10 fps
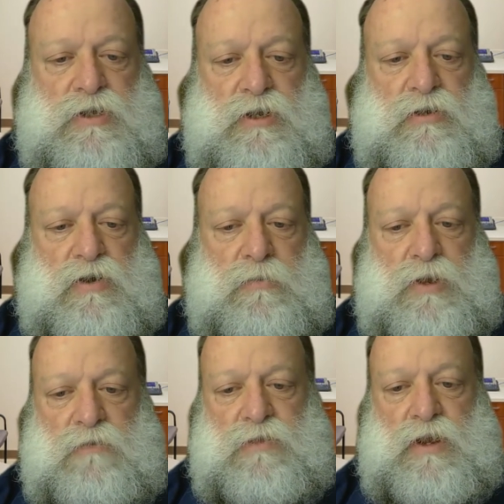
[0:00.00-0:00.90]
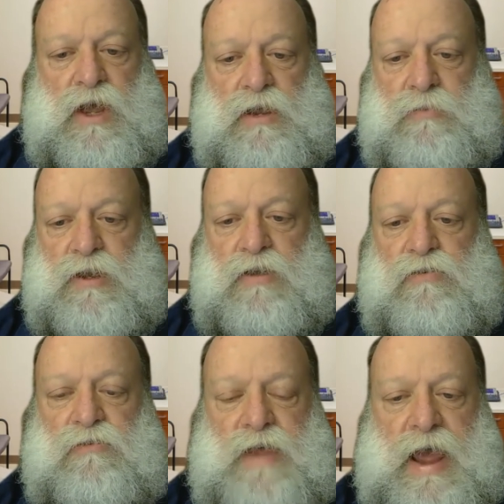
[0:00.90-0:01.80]
to determine if the
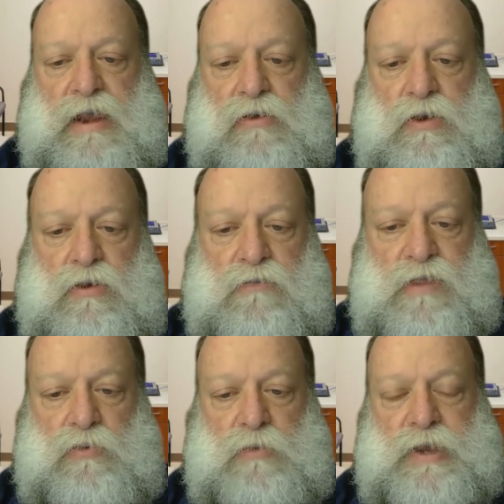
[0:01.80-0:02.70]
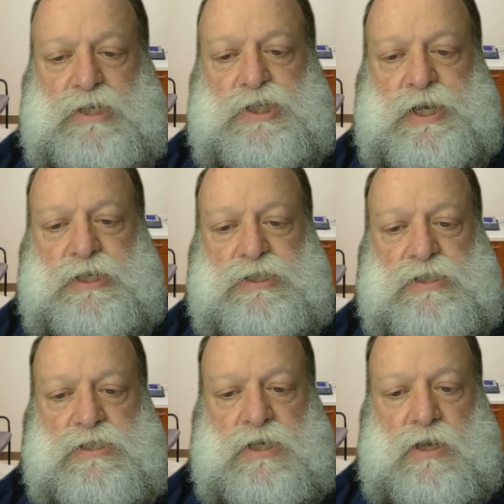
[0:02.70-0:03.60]
documentation is accurate or if they want to make
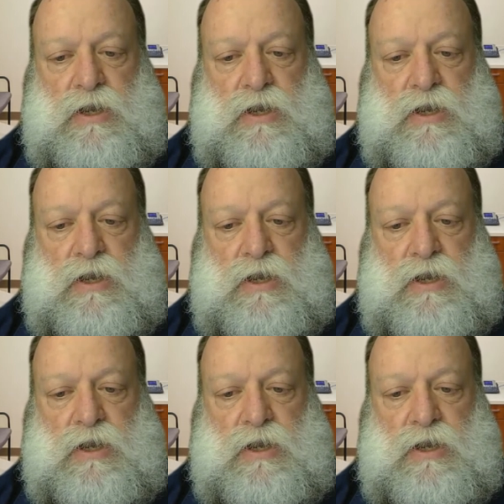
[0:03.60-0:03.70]
changes.